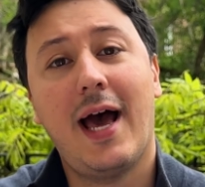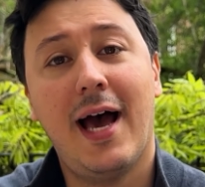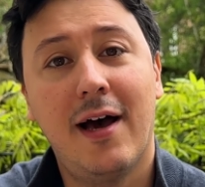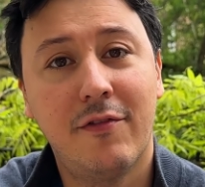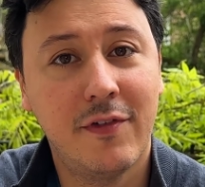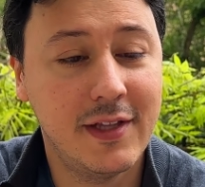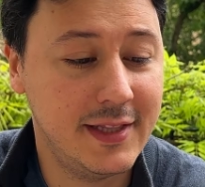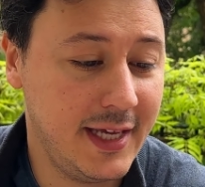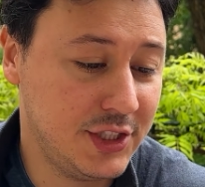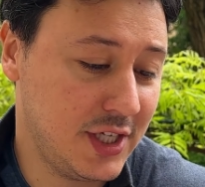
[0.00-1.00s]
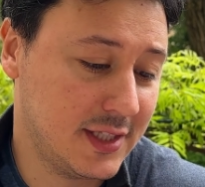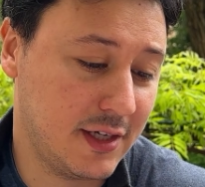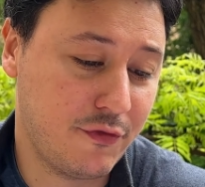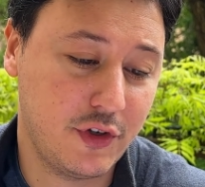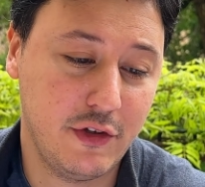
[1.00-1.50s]
have the
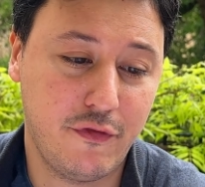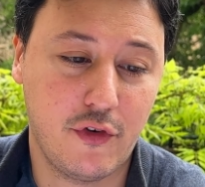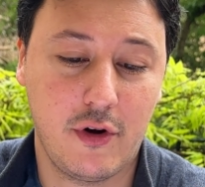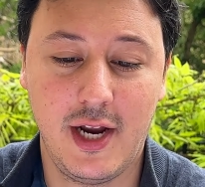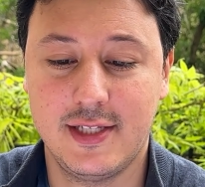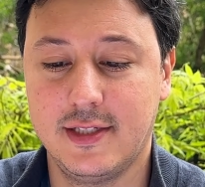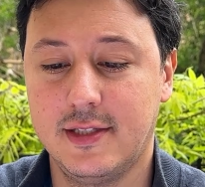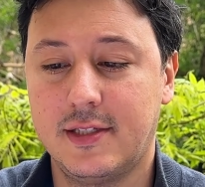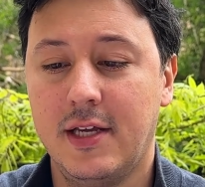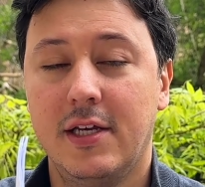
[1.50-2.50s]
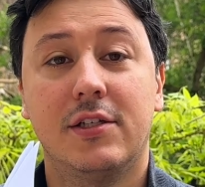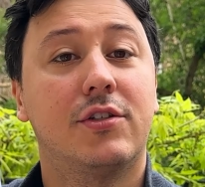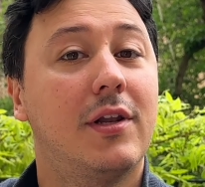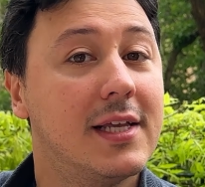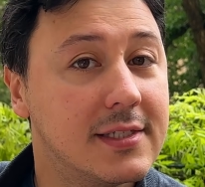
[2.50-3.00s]
agenda for the 4 lessons.
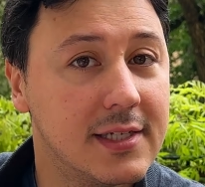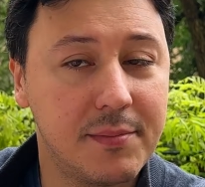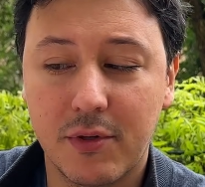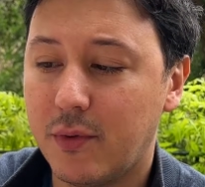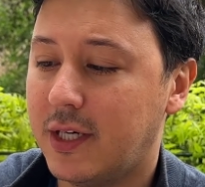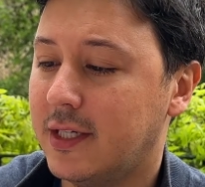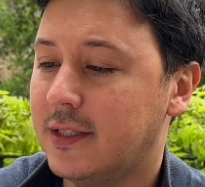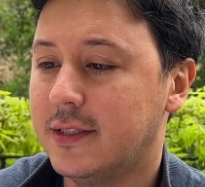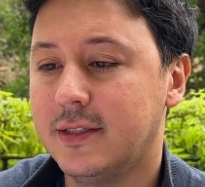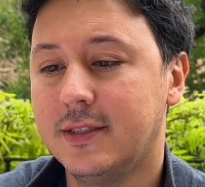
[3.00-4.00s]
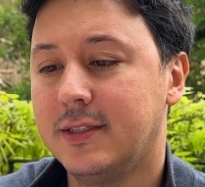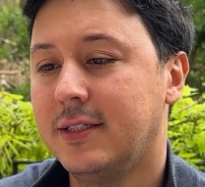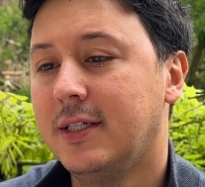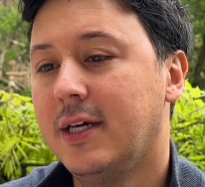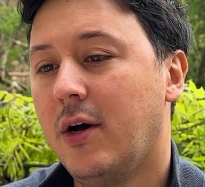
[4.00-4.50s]
So lesson number 1,
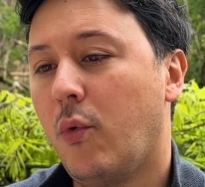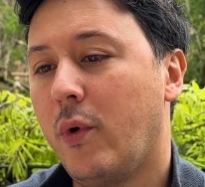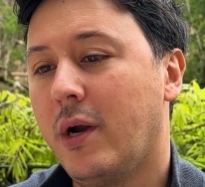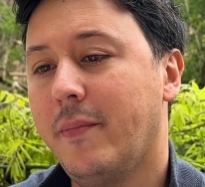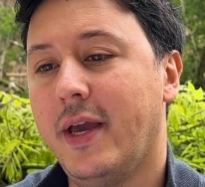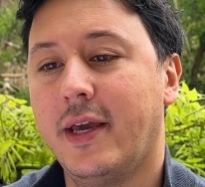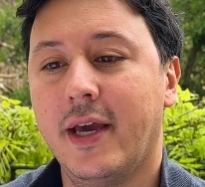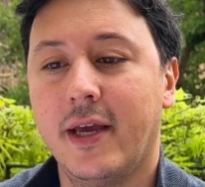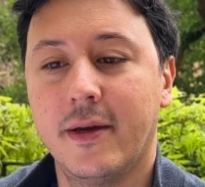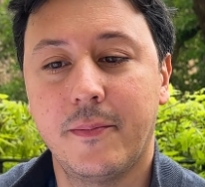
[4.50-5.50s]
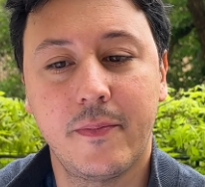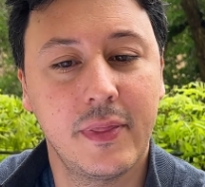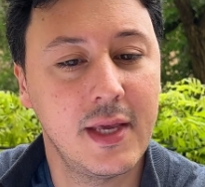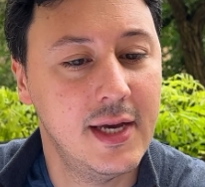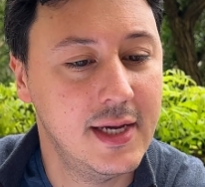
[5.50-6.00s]
we are making
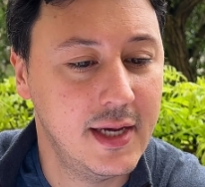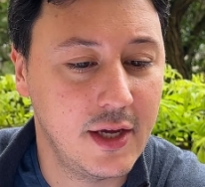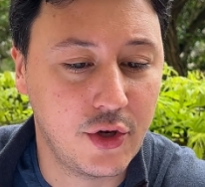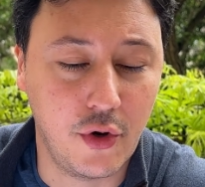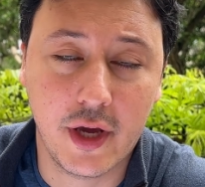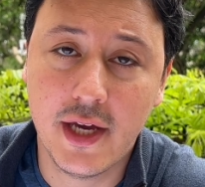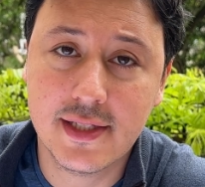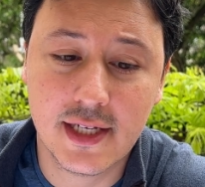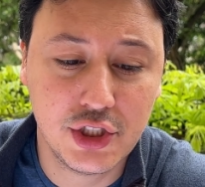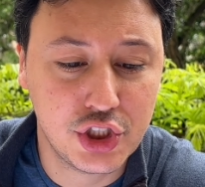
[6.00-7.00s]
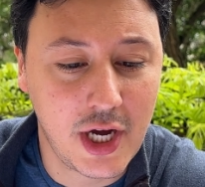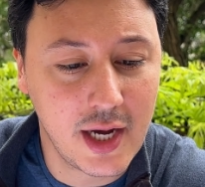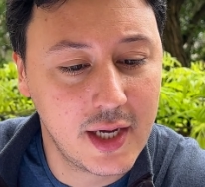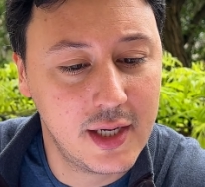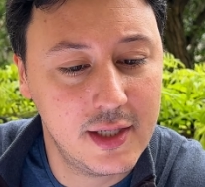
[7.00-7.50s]
conquille
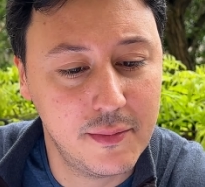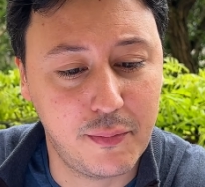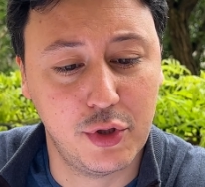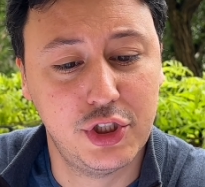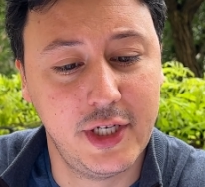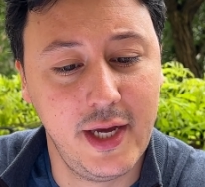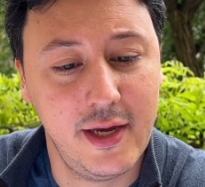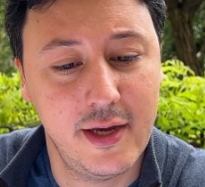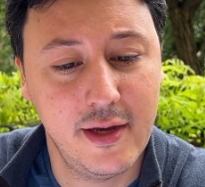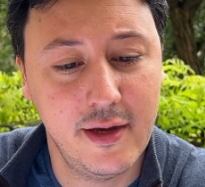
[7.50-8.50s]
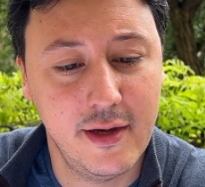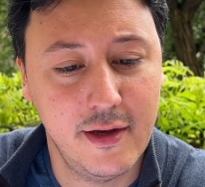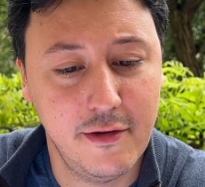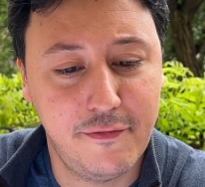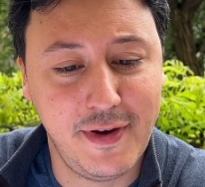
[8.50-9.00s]
Saint-Jacques, poché,
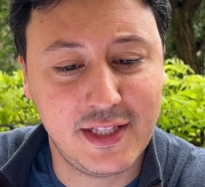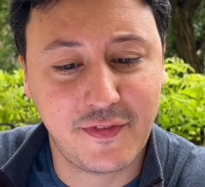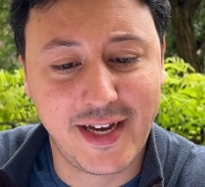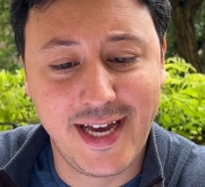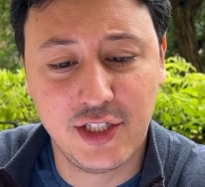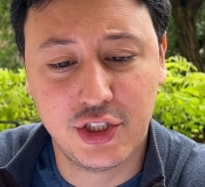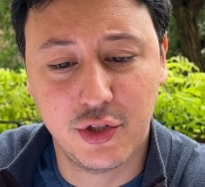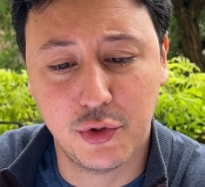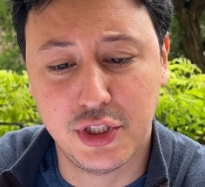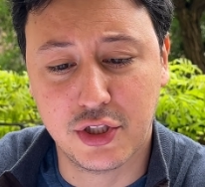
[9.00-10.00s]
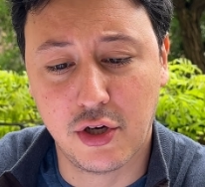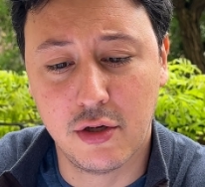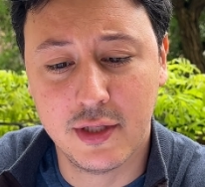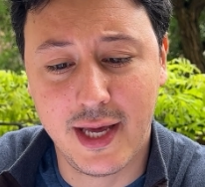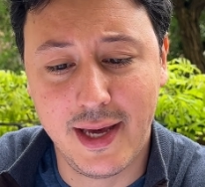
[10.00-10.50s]
fête fraîche au
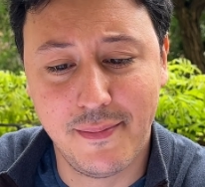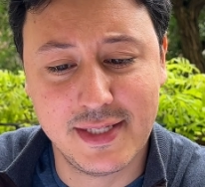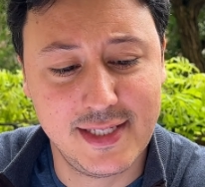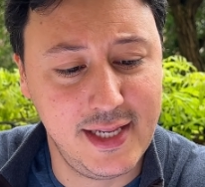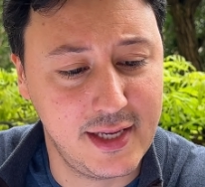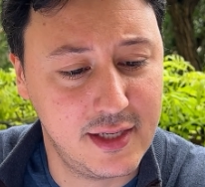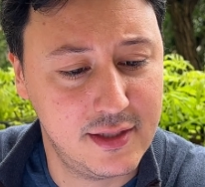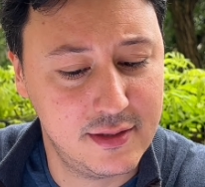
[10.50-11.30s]
citron et basilic.